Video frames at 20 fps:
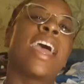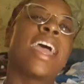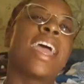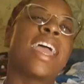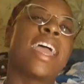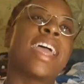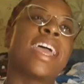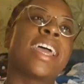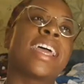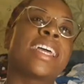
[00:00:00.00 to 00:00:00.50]

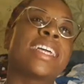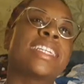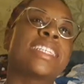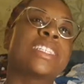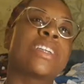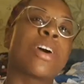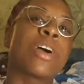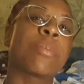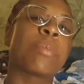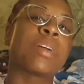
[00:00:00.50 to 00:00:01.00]
and
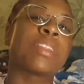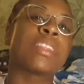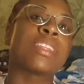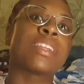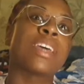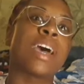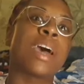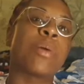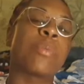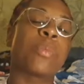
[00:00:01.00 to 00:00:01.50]
talk about the
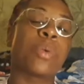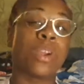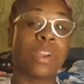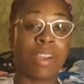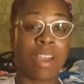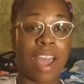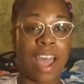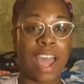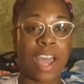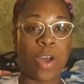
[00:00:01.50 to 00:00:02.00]
time
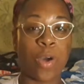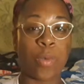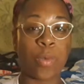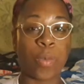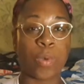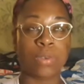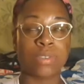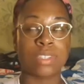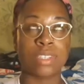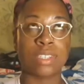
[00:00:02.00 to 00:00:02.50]
where I
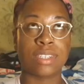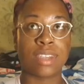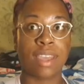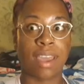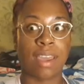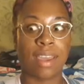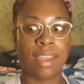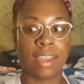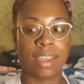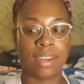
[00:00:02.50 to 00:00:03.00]
almost
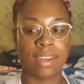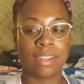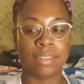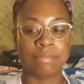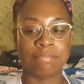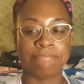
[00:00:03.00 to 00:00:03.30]
died.